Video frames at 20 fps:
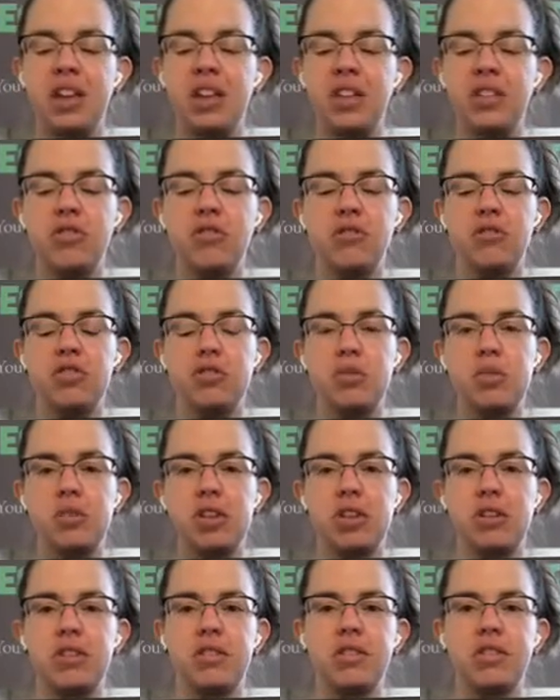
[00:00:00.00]
They're super
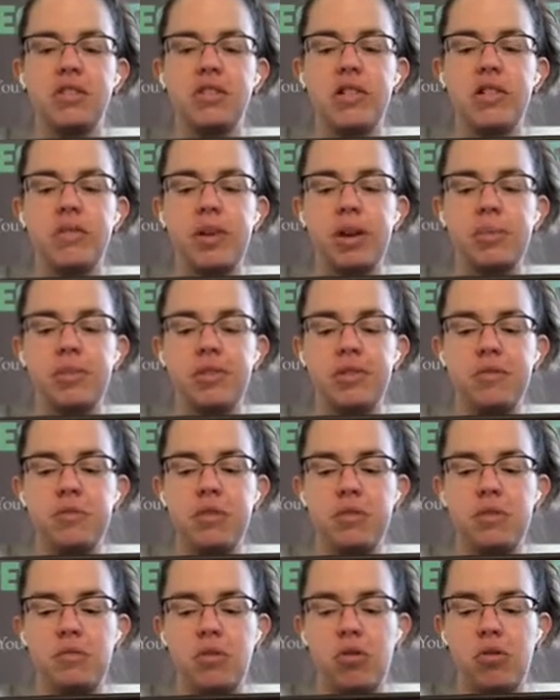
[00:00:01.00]
cute. So anyway, I put them in a
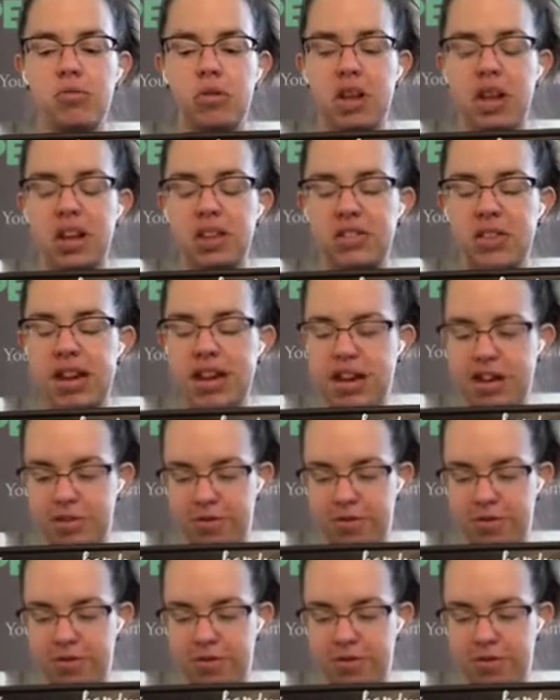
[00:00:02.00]
mold like that.